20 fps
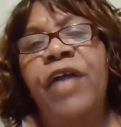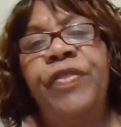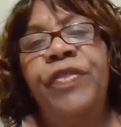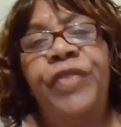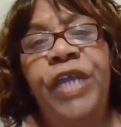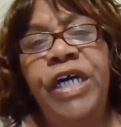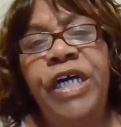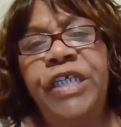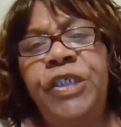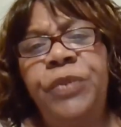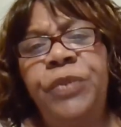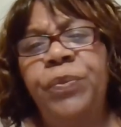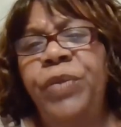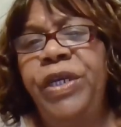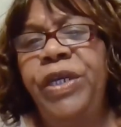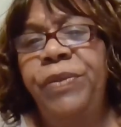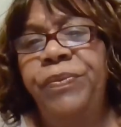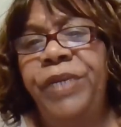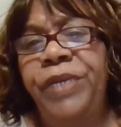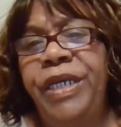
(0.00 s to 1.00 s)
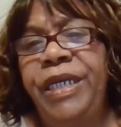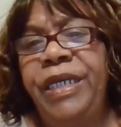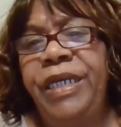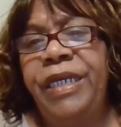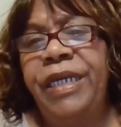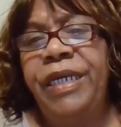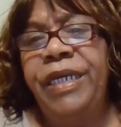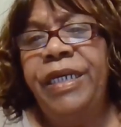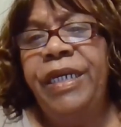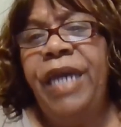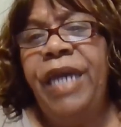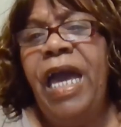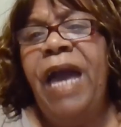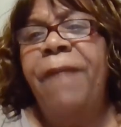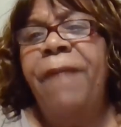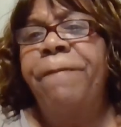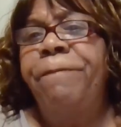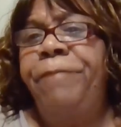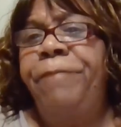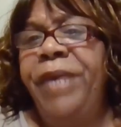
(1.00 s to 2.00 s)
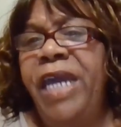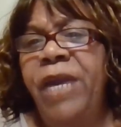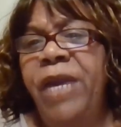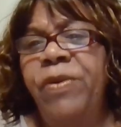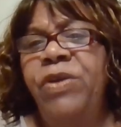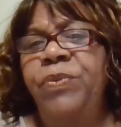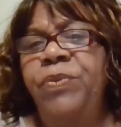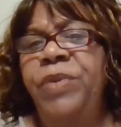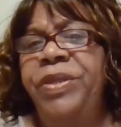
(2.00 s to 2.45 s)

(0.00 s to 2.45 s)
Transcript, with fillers: Thus we read, buried